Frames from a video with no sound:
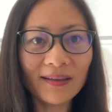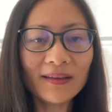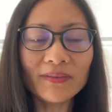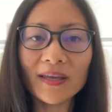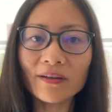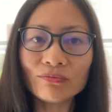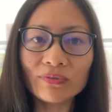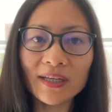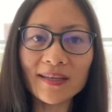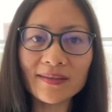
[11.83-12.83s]
They can
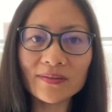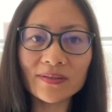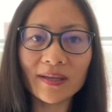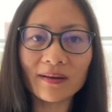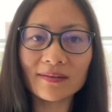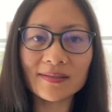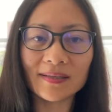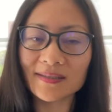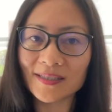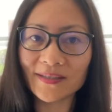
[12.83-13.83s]
really use their
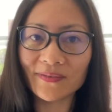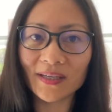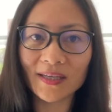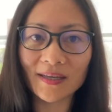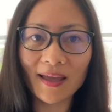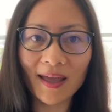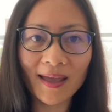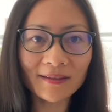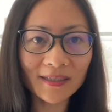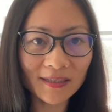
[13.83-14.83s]
sensitivity
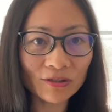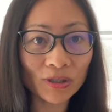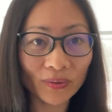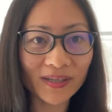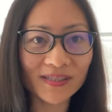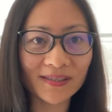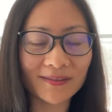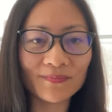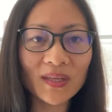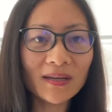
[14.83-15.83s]
and
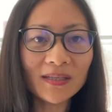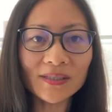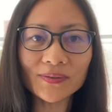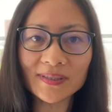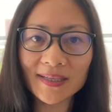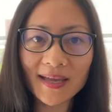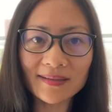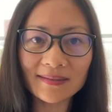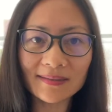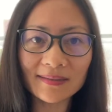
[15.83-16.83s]
intuition to
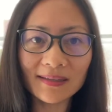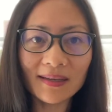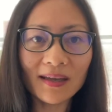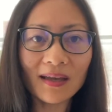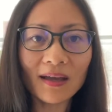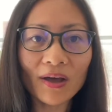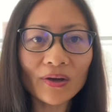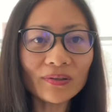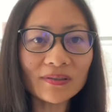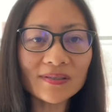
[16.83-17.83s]
sense
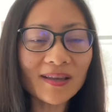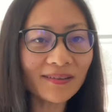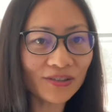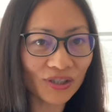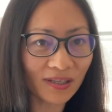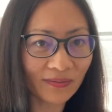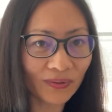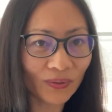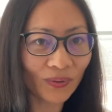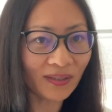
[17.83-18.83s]
others' energy
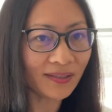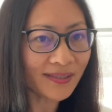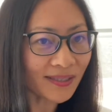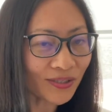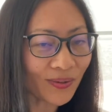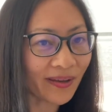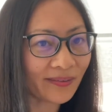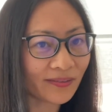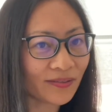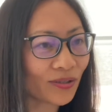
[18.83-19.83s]
level and listen to
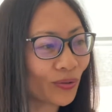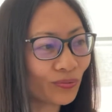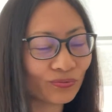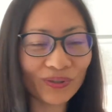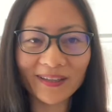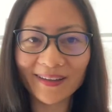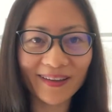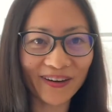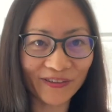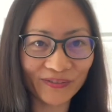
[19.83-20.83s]
others really
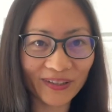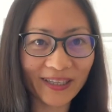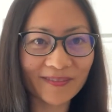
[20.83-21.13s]
carefully.